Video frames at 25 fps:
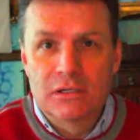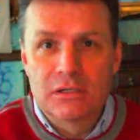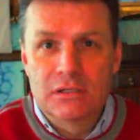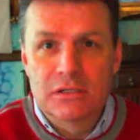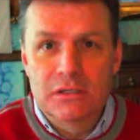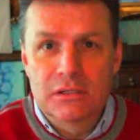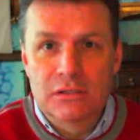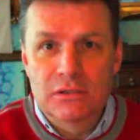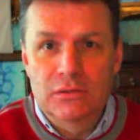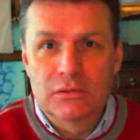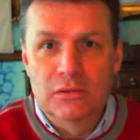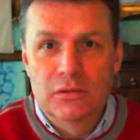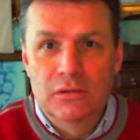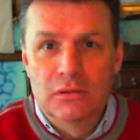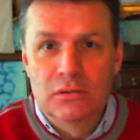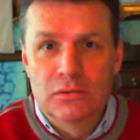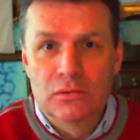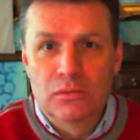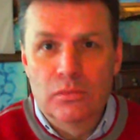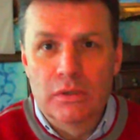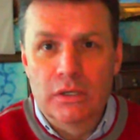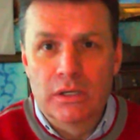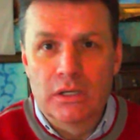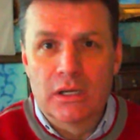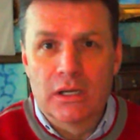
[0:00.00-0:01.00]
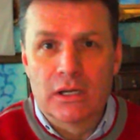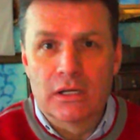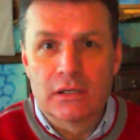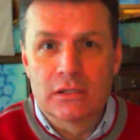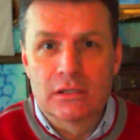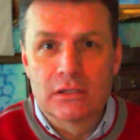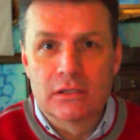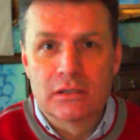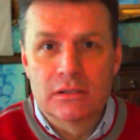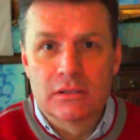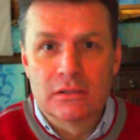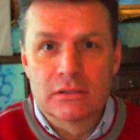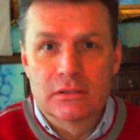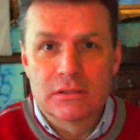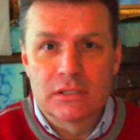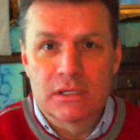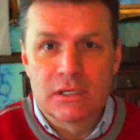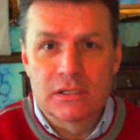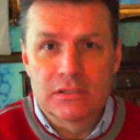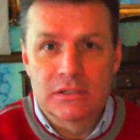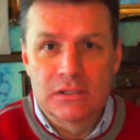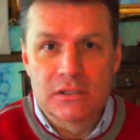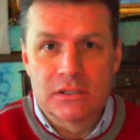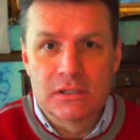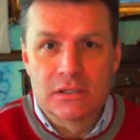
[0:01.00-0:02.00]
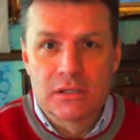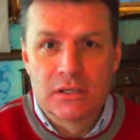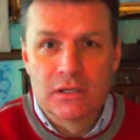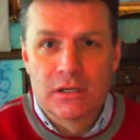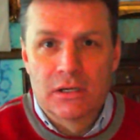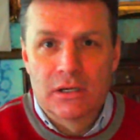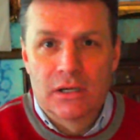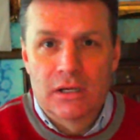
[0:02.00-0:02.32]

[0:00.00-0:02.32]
until we get censored.